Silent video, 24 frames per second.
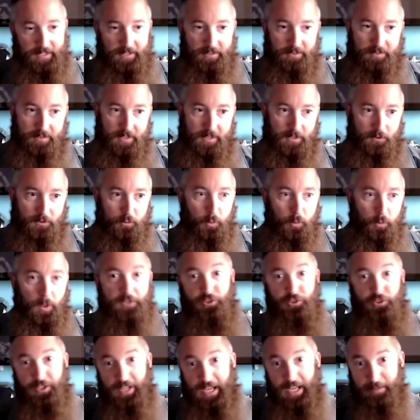It's what
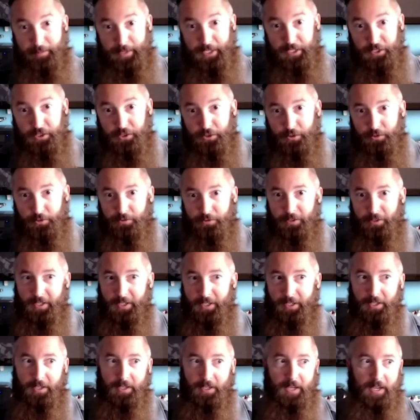should I be
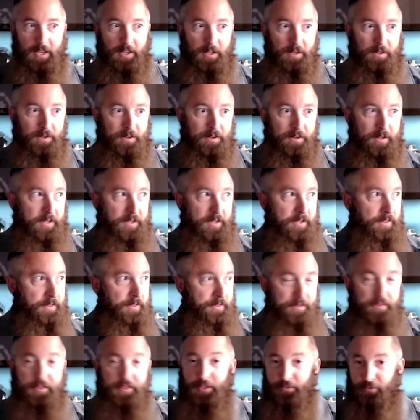using? And
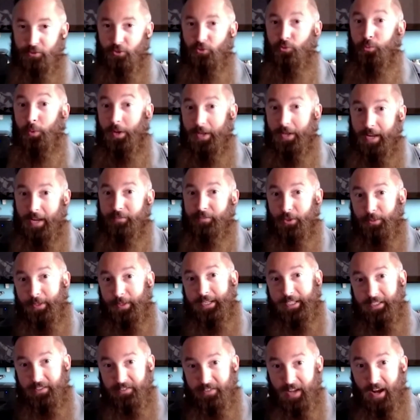this is what I've
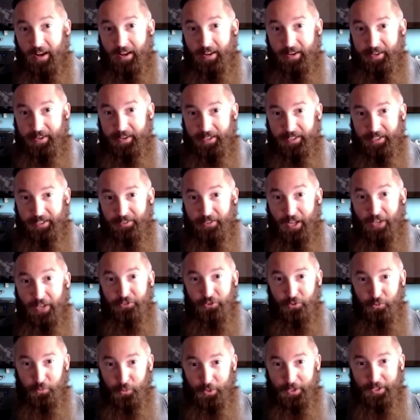already done, and it
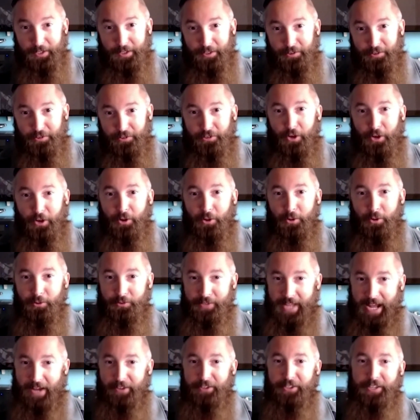doesn't work. So
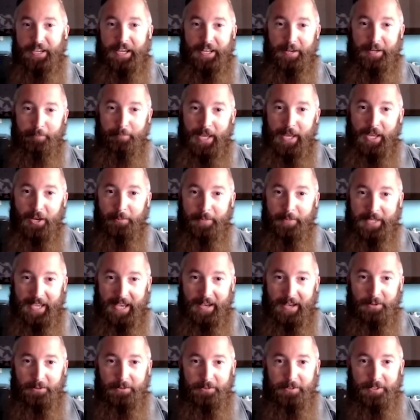now you got to bail me
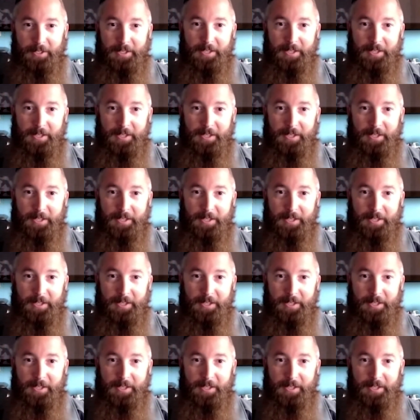out.